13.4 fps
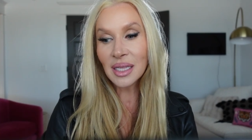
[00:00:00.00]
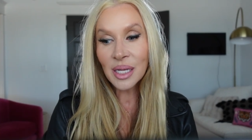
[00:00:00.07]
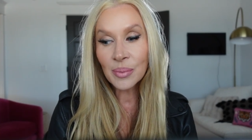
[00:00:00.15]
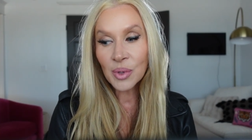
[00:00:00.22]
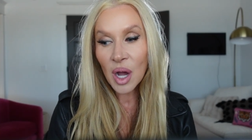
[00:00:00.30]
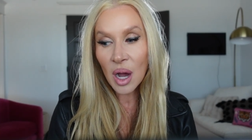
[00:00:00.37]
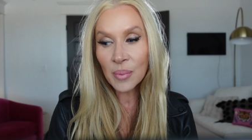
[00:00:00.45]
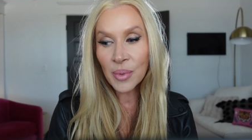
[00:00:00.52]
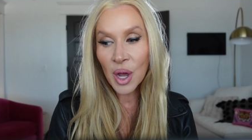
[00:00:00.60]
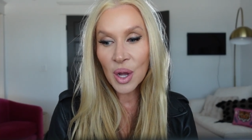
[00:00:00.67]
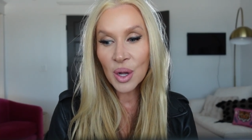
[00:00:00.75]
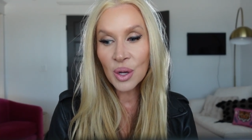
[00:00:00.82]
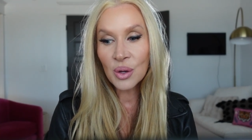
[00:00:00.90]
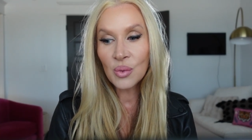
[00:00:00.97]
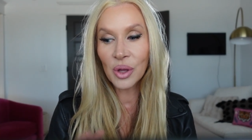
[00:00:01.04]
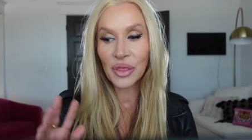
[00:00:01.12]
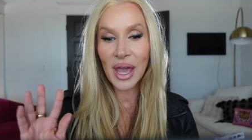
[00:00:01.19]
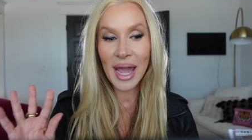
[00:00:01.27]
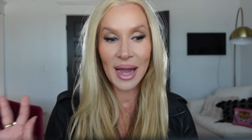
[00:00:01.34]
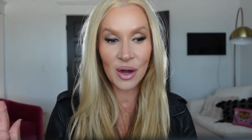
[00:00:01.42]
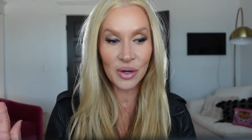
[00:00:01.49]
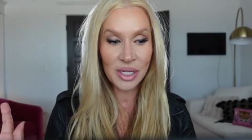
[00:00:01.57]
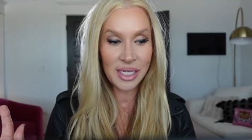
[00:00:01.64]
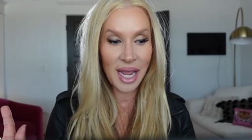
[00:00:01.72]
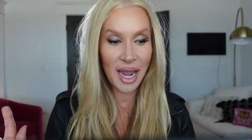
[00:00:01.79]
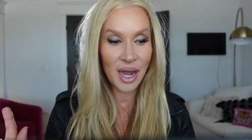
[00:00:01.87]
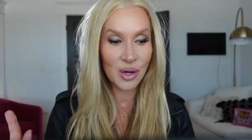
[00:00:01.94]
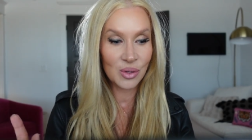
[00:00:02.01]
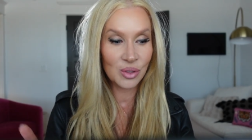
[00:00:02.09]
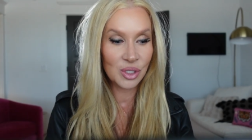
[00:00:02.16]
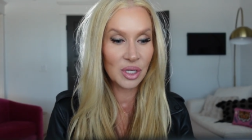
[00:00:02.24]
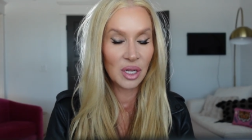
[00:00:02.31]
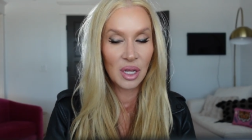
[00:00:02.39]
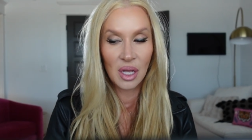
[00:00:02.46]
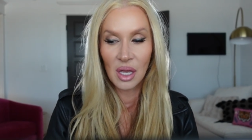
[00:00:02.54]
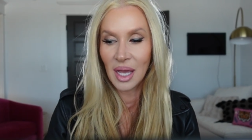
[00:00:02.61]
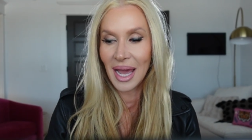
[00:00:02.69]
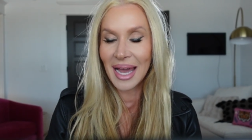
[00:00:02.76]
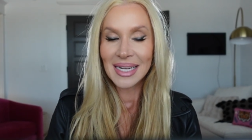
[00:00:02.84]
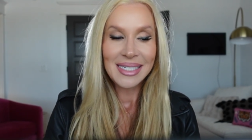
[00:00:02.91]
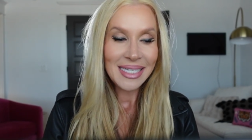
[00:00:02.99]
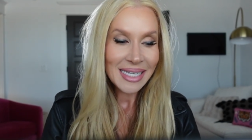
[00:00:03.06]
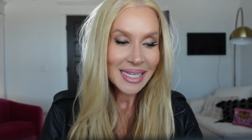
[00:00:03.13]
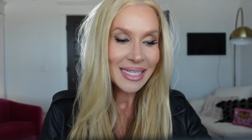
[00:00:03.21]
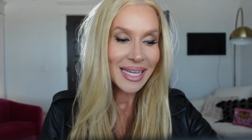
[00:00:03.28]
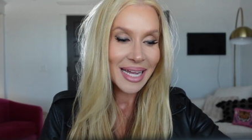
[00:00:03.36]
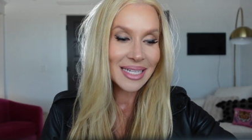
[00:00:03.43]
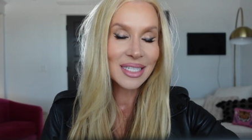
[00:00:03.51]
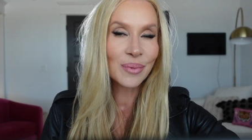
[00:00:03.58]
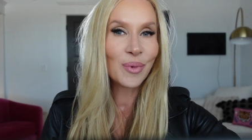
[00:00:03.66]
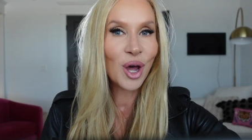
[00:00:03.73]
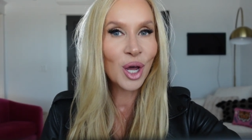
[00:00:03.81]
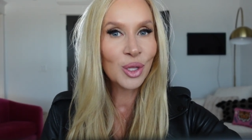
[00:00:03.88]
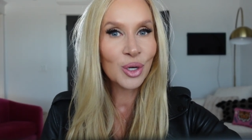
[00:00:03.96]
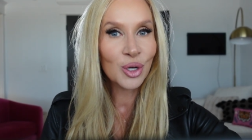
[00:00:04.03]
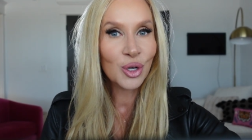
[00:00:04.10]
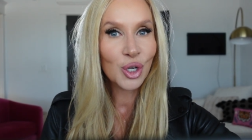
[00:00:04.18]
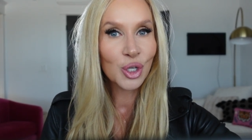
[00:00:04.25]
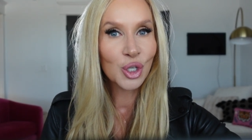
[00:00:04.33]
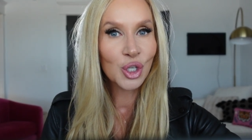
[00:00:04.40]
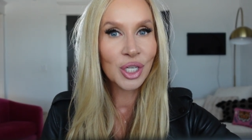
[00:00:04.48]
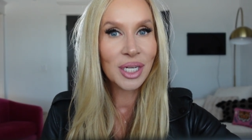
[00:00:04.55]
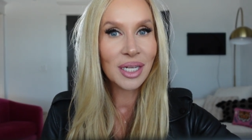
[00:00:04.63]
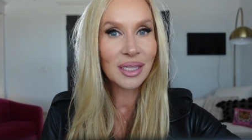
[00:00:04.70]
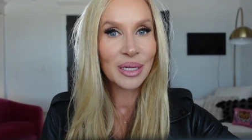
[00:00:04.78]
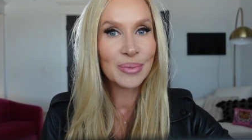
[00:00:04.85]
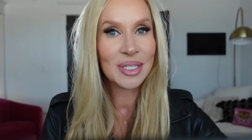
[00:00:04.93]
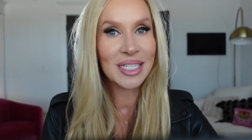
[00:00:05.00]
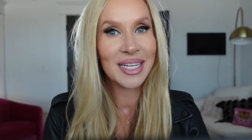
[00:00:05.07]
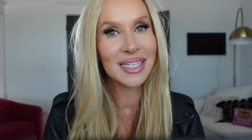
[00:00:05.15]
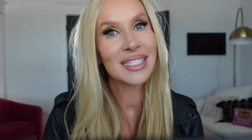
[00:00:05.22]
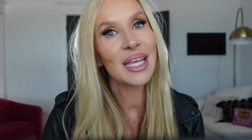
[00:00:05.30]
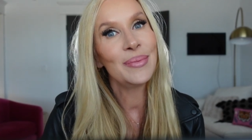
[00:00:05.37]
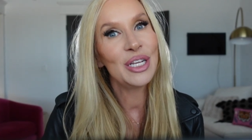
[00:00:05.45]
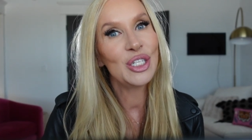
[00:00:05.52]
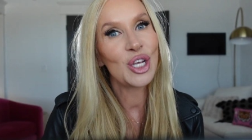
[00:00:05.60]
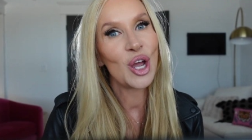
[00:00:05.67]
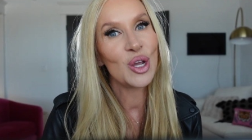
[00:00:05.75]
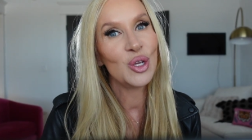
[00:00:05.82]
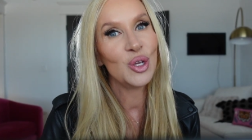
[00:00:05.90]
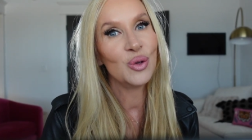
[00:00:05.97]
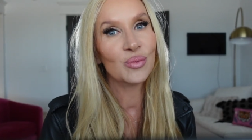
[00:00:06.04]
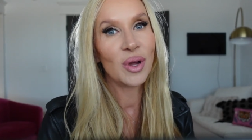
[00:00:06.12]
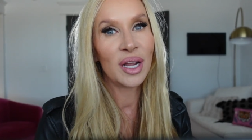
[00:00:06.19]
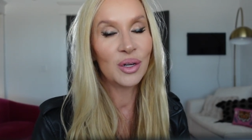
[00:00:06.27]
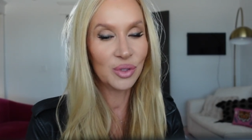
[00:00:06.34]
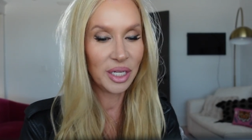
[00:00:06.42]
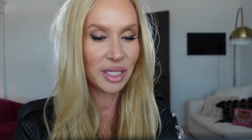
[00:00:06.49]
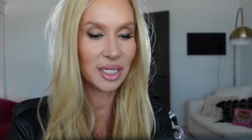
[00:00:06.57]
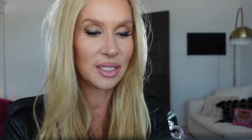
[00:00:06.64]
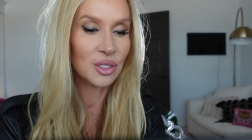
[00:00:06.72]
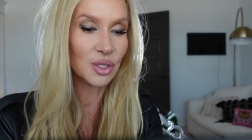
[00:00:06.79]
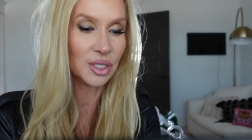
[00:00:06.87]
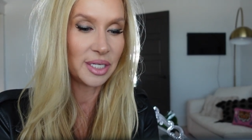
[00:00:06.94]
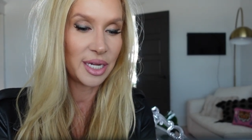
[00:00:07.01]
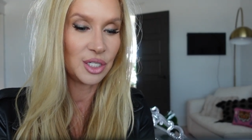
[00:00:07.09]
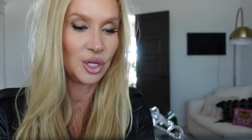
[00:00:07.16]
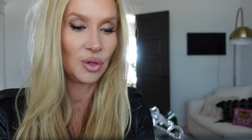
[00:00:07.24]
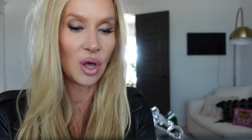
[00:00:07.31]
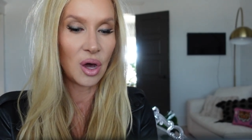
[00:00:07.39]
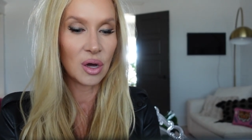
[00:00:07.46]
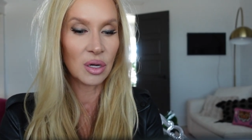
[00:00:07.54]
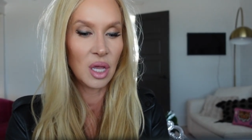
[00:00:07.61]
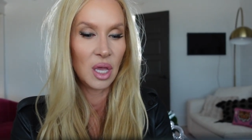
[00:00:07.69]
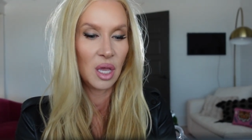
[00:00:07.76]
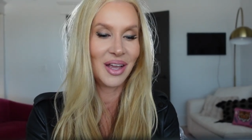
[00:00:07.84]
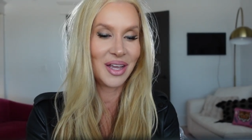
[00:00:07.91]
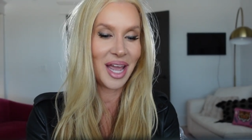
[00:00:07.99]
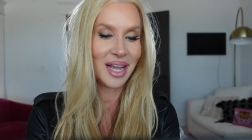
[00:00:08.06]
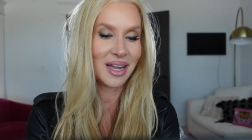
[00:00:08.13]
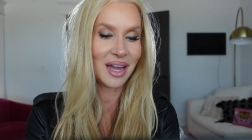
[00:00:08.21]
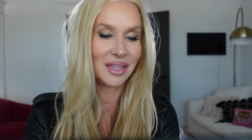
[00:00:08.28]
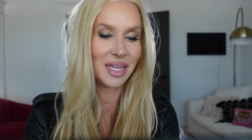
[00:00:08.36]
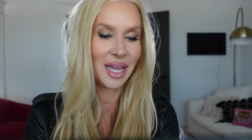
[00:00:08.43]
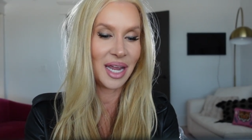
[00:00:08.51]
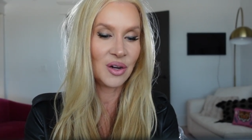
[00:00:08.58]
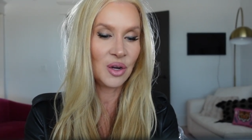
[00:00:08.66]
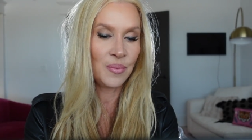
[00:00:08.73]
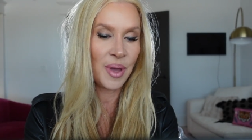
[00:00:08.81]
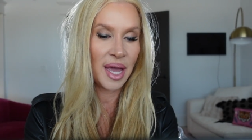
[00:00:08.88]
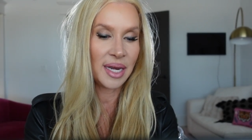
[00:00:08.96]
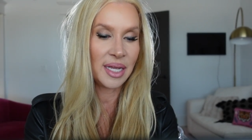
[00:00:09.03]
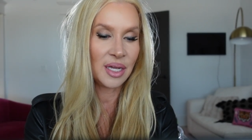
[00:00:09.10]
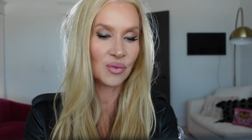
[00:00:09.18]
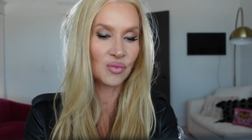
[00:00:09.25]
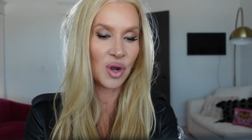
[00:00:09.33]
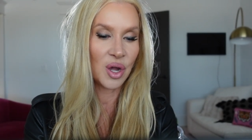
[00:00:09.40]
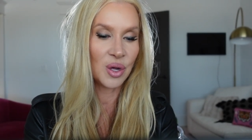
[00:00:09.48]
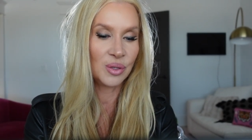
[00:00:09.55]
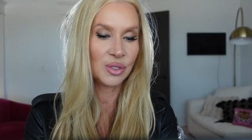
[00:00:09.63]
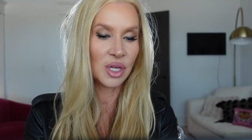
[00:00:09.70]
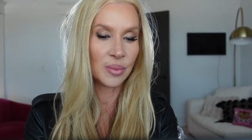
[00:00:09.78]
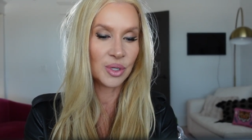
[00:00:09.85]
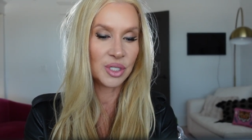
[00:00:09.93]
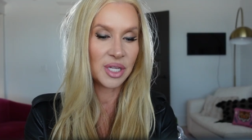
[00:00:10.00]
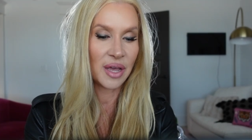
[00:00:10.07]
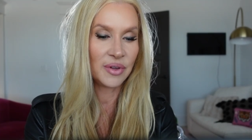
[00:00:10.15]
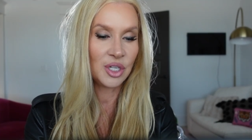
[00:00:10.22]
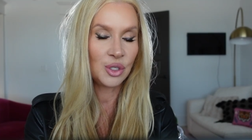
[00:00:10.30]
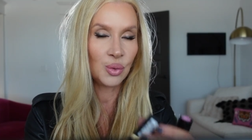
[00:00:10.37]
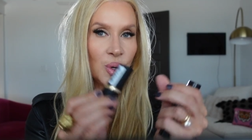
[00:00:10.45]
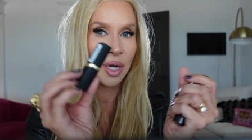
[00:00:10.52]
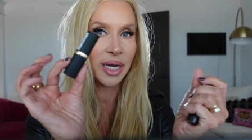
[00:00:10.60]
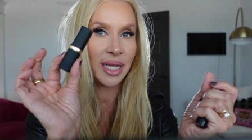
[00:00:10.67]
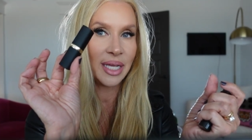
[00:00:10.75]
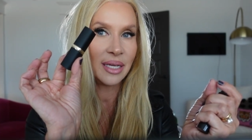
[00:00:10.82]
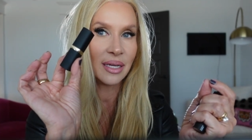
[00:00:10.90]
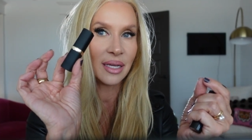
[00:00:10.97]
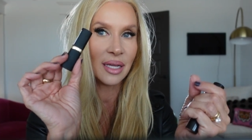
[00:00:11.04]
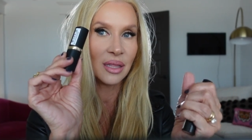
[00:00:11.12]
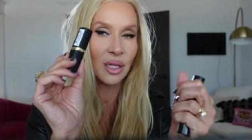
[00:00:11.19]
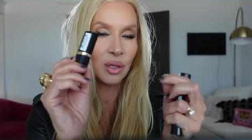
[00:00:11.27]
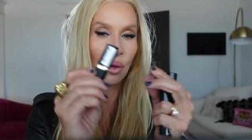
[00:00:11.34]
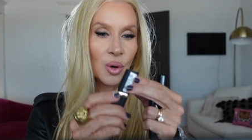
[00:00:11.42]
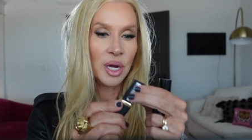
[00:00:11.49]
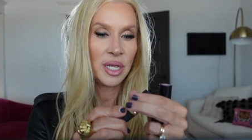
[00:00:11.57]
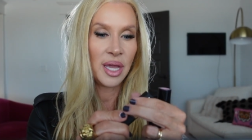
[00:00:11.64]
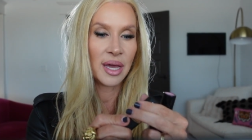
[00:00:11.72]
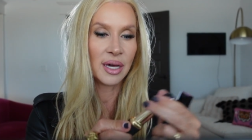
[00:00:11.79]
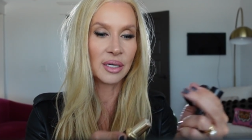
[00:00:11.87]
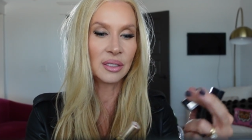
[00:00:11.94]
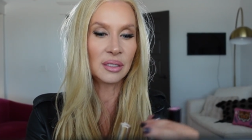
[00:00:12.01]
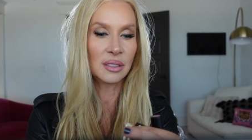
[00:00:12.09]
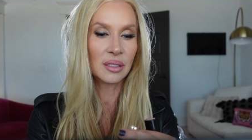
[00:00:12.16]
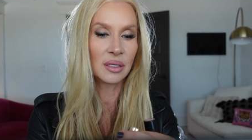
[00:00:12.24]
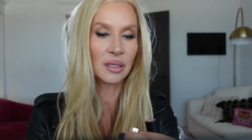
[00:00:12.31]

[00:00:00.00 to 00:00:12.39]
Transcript: lip combo, without a doubt. I did get some other good lipsticks. Let me show you. I don't think this is gonna take too long. Okay, I got the Aromatic Rose number 720 in the L'Oreal